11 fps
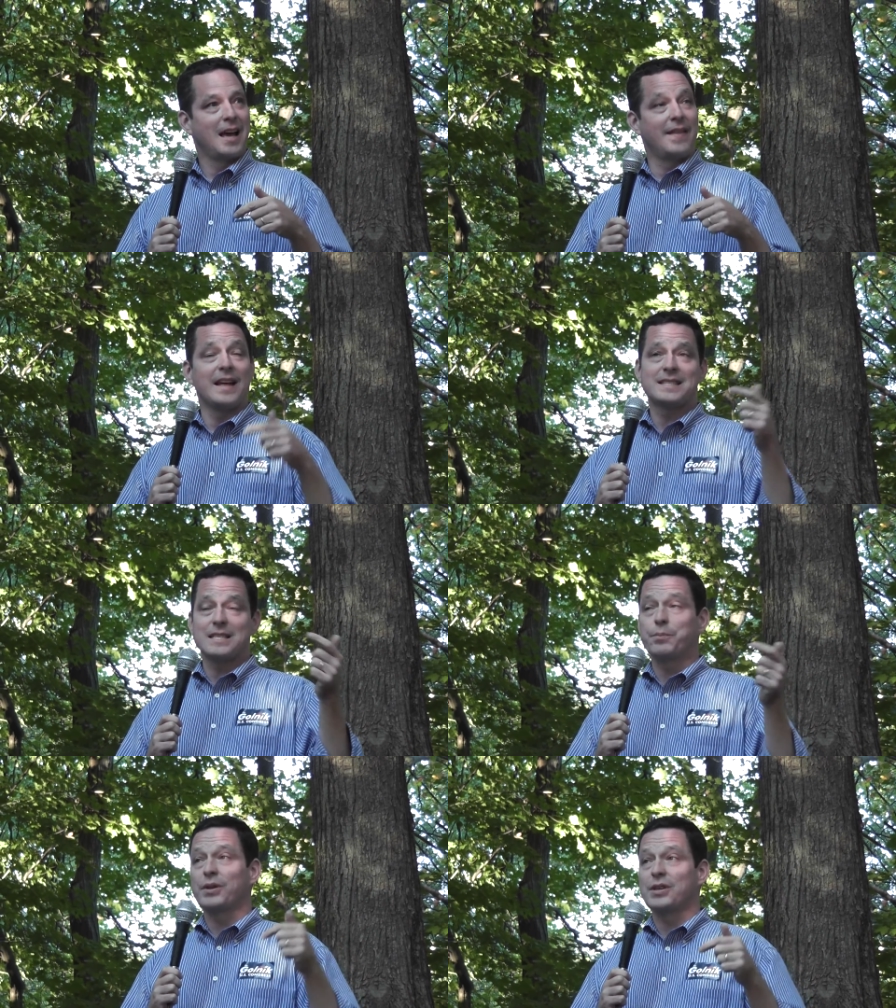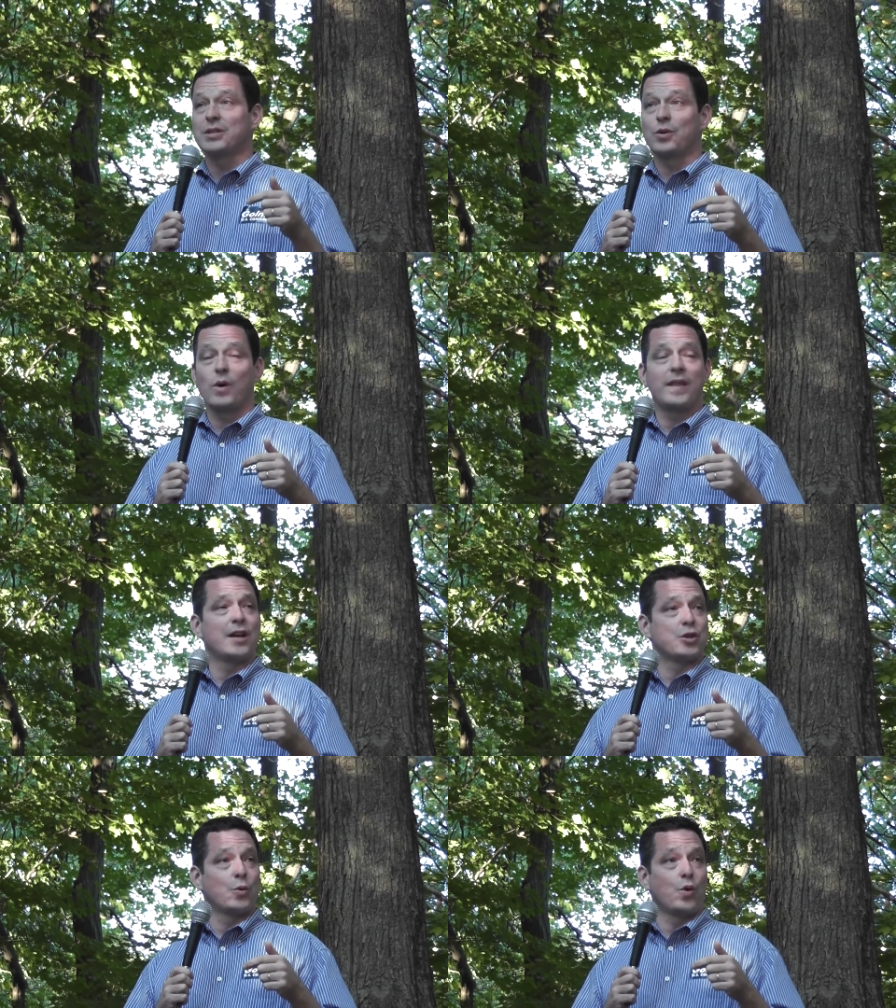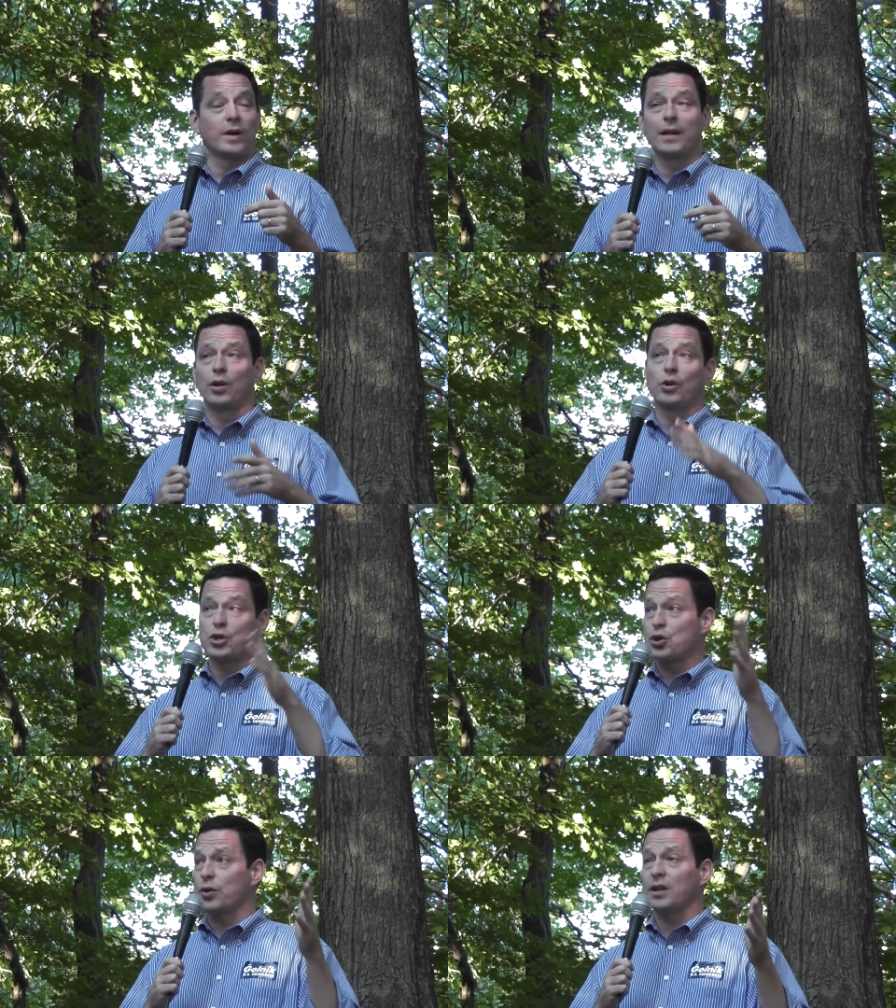And that simply isn't the way that should work. Now, look,
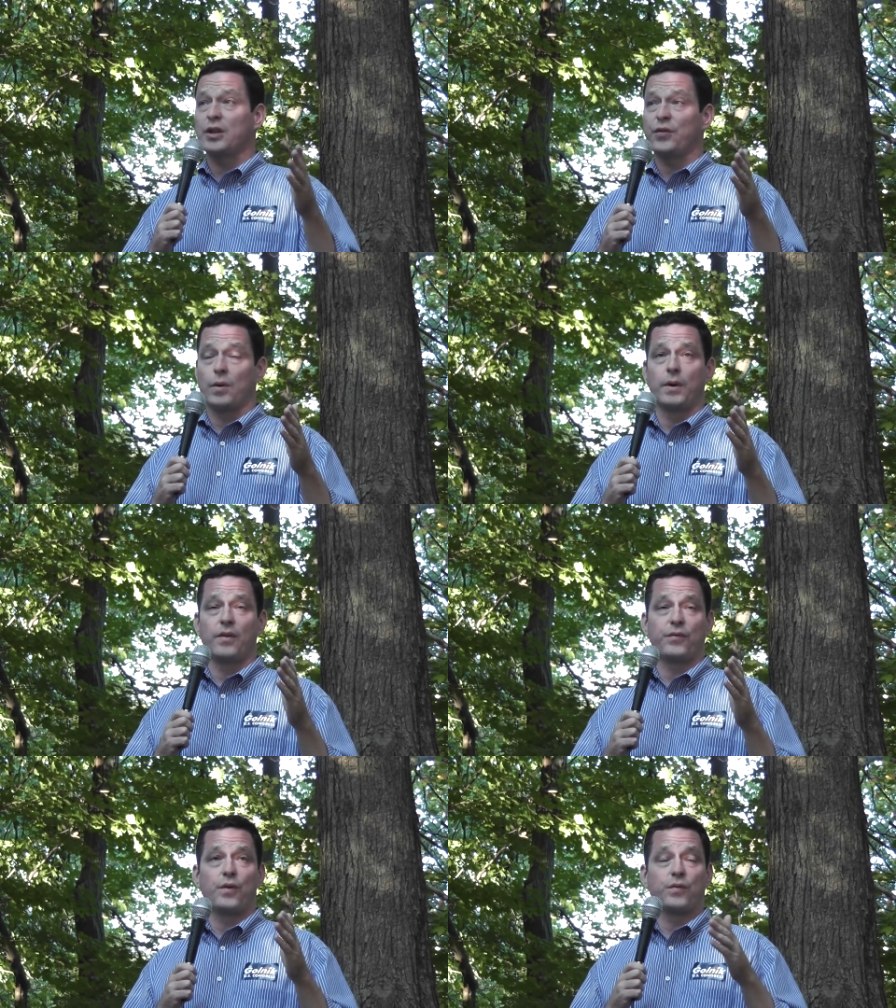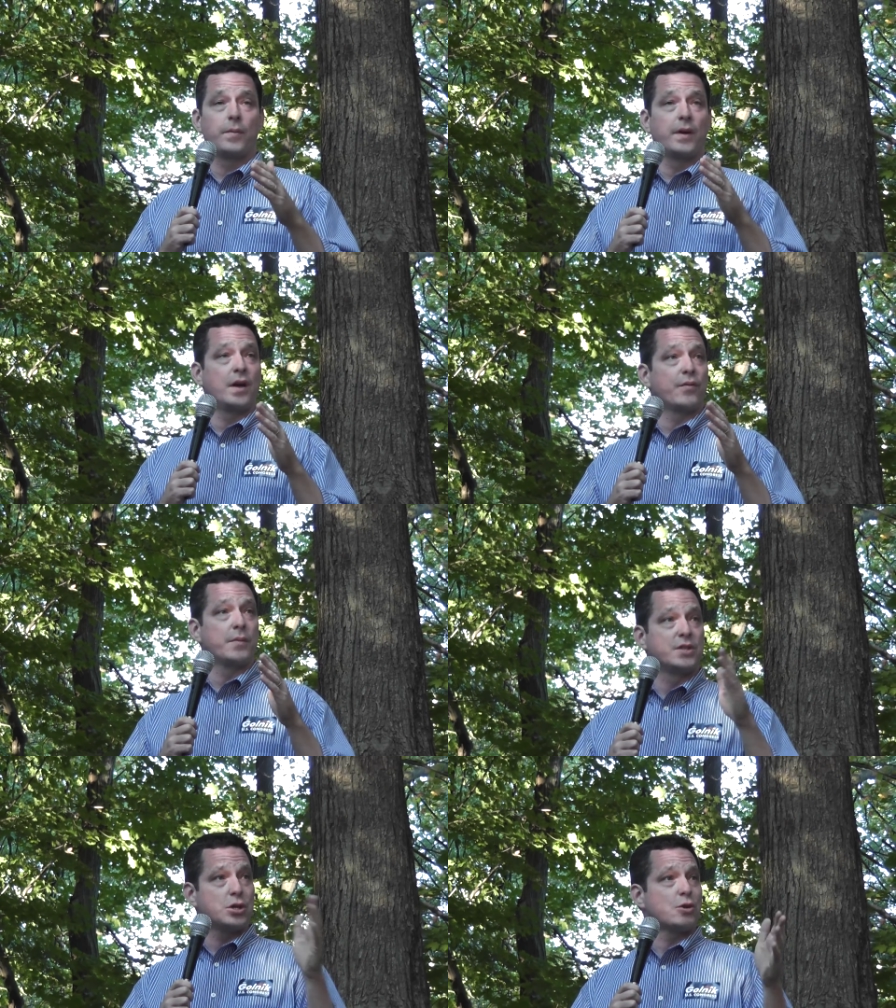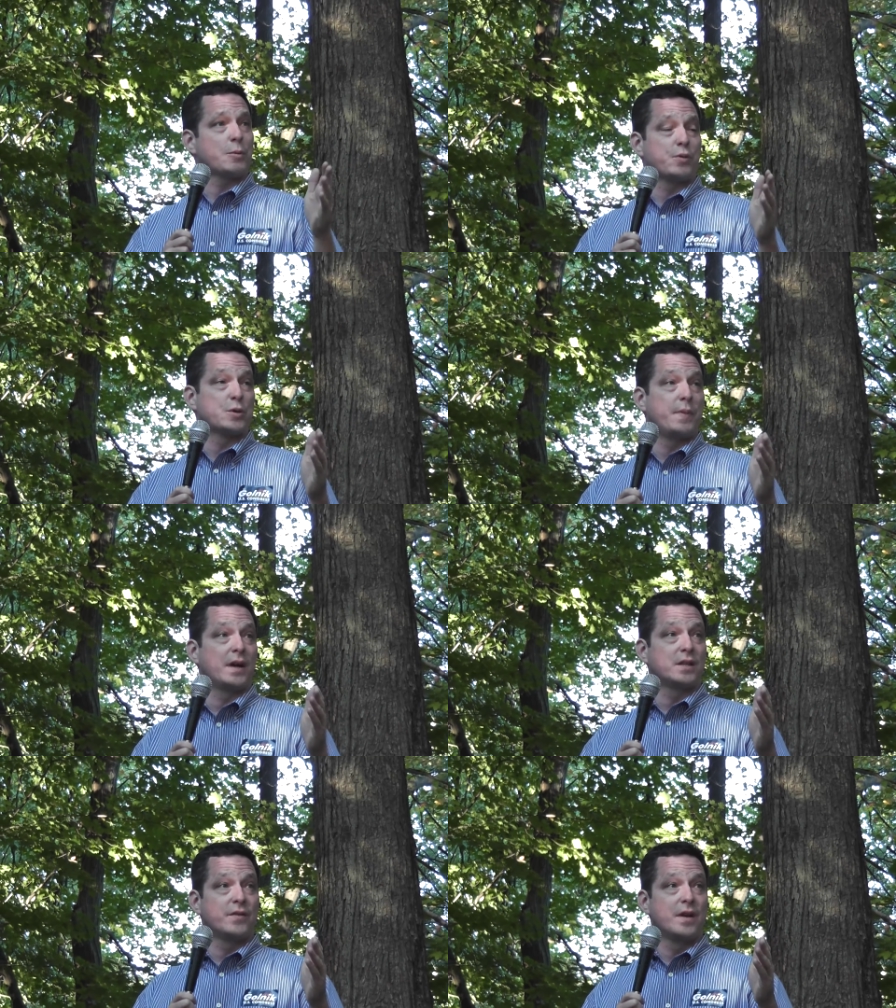strictly from a, from a, from a district
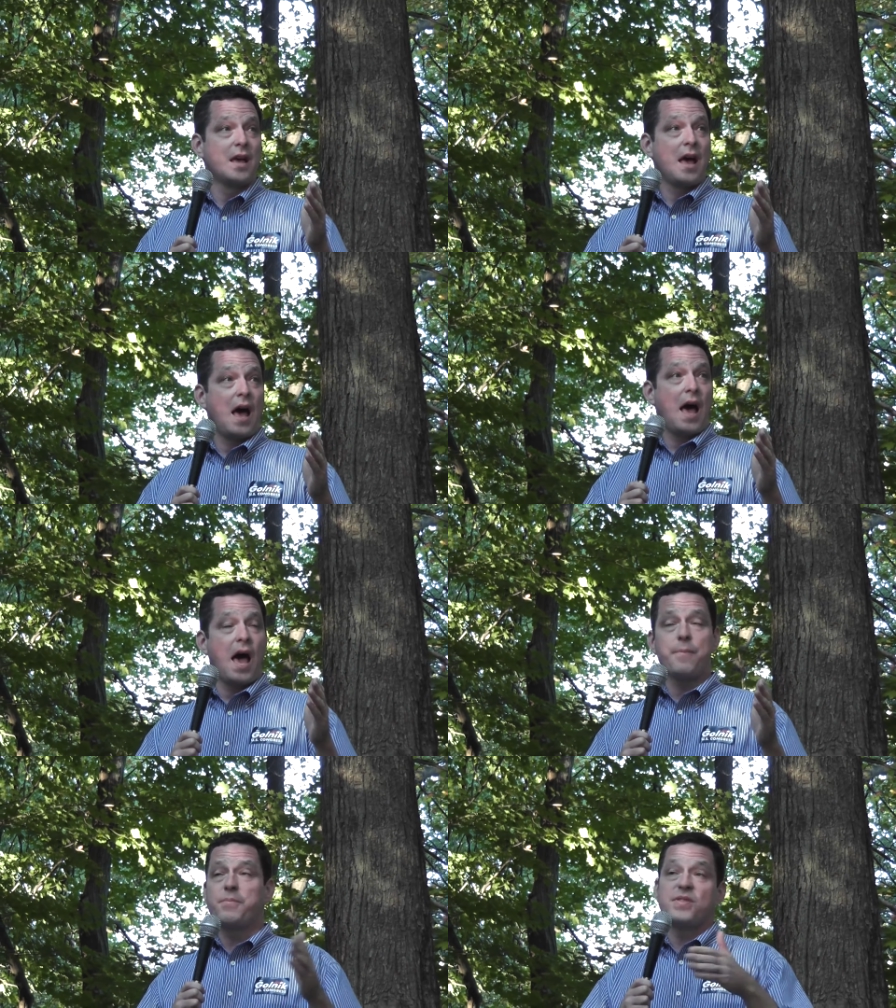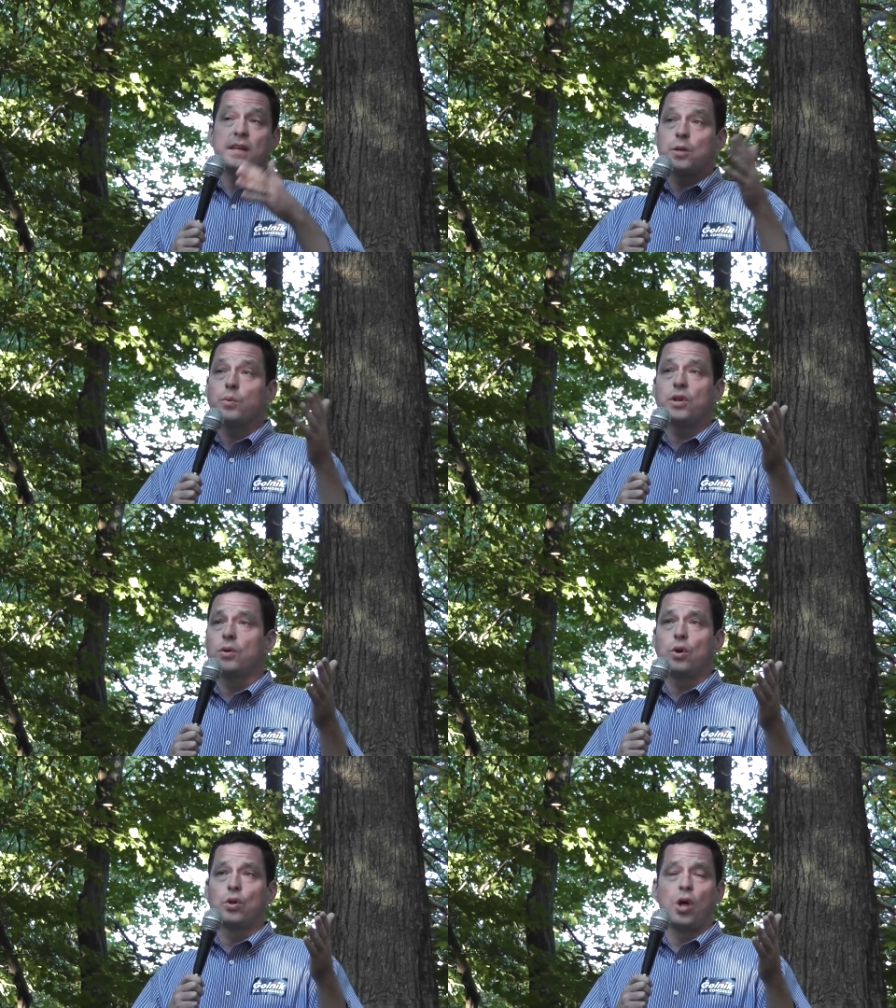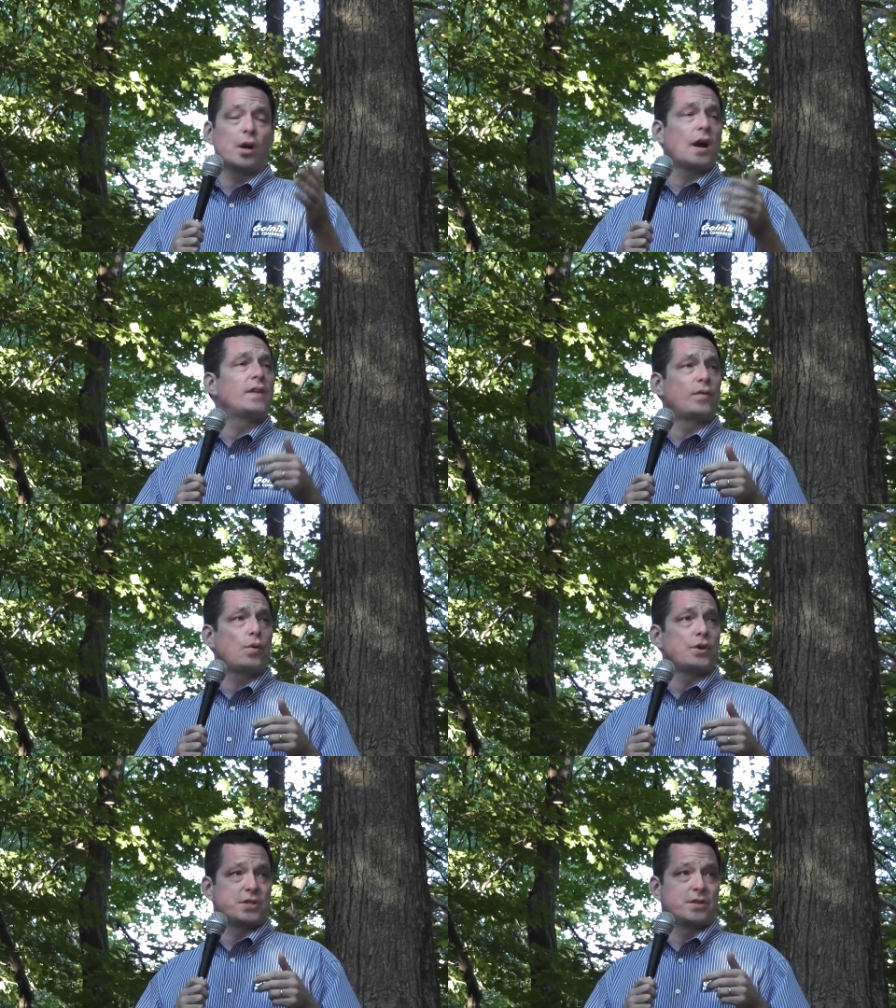perspective, I think that we don't, no longer have a
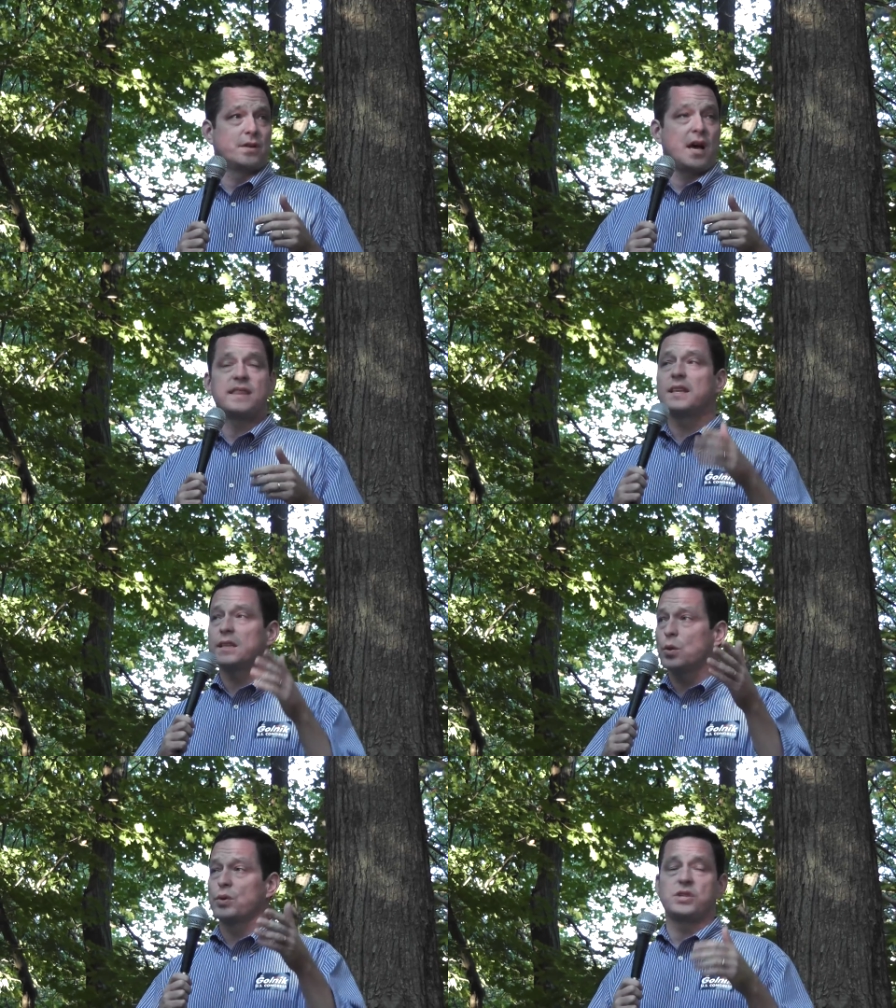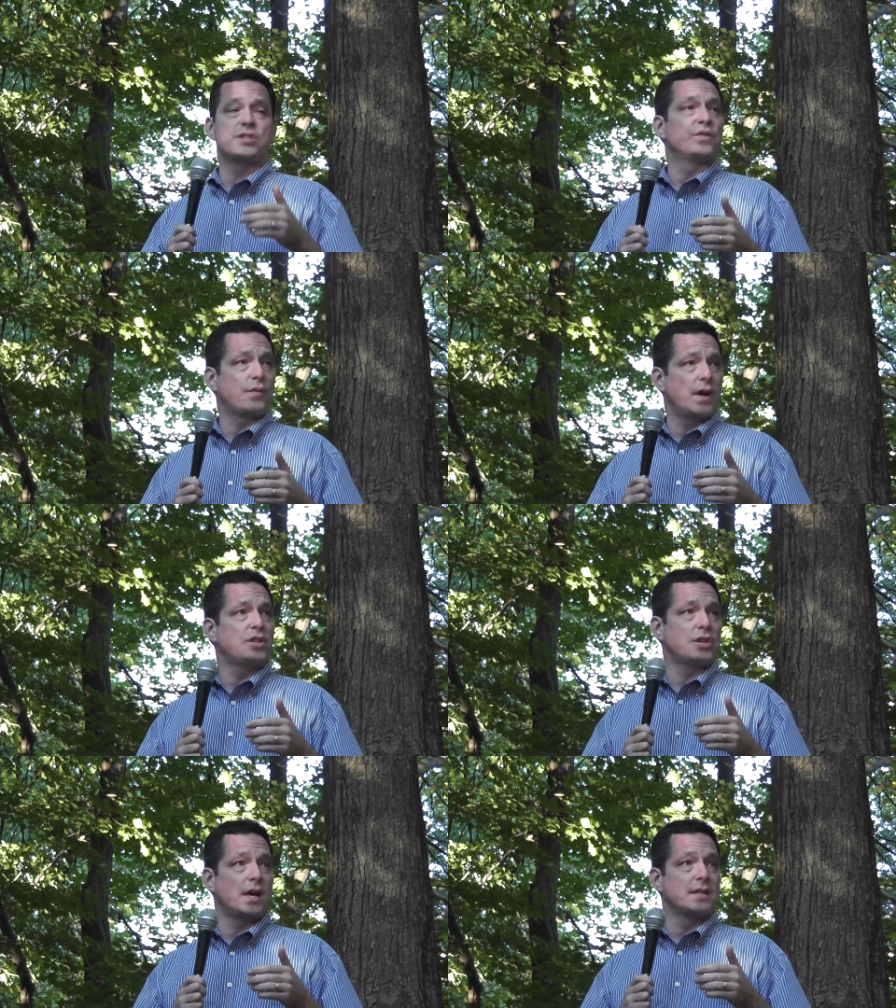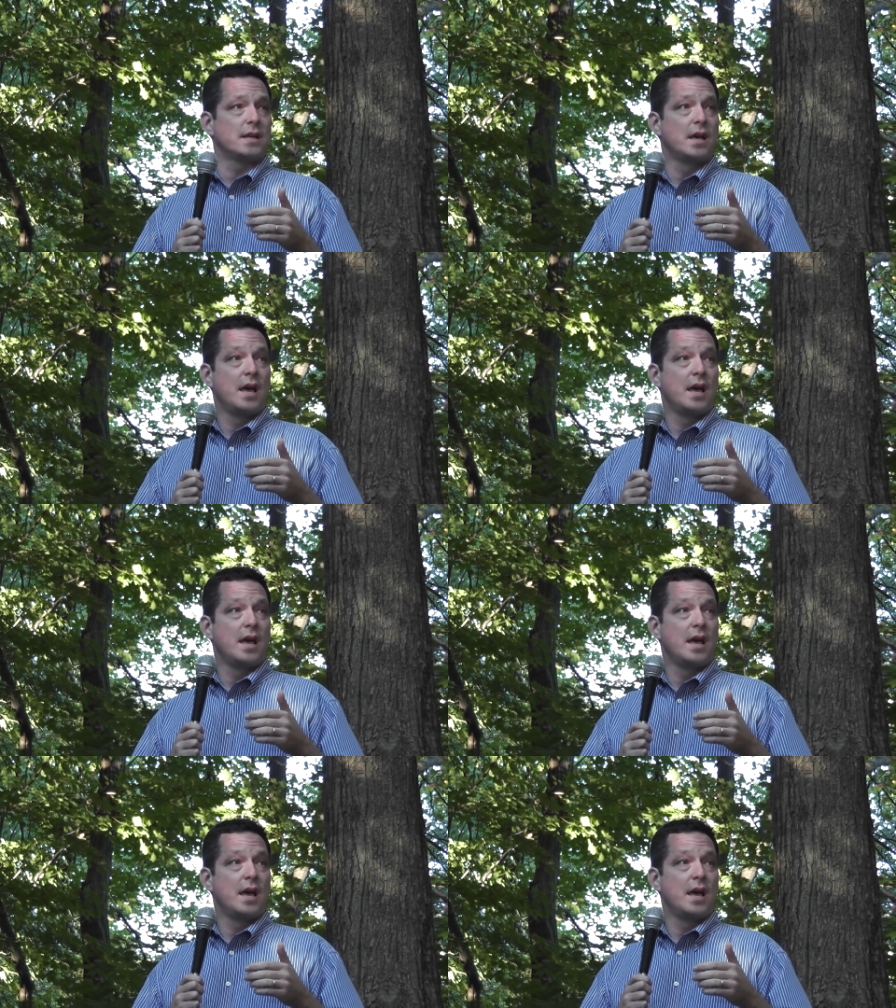voice. I think that we're disenfranchised.